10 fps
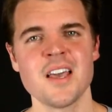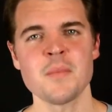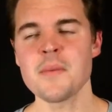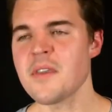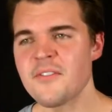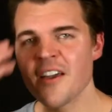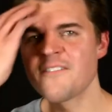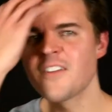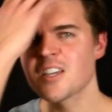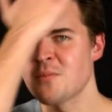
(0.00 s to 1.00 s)
Maybe if I
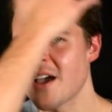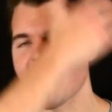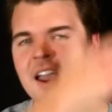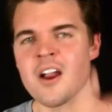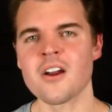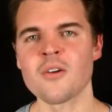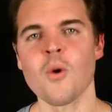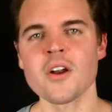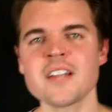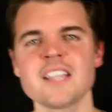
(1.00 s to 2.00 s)
fix my hair,
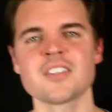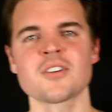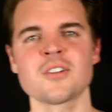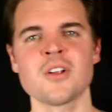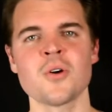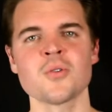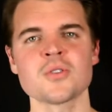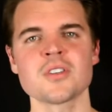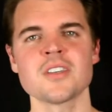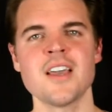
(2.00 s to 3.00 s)
wear nicer
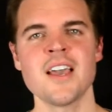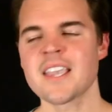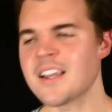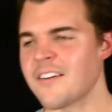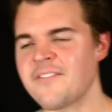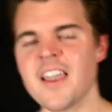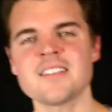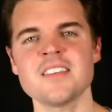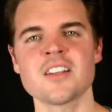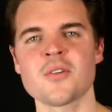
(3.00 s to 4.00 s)
clothes, get a
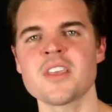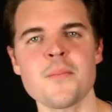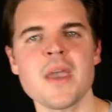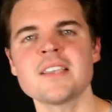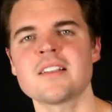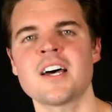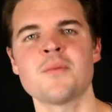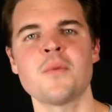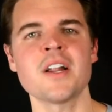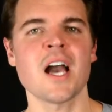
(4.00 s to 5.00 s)
fancy degree that pays a lot
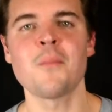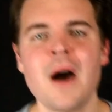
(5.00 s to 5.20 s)
of money, I'll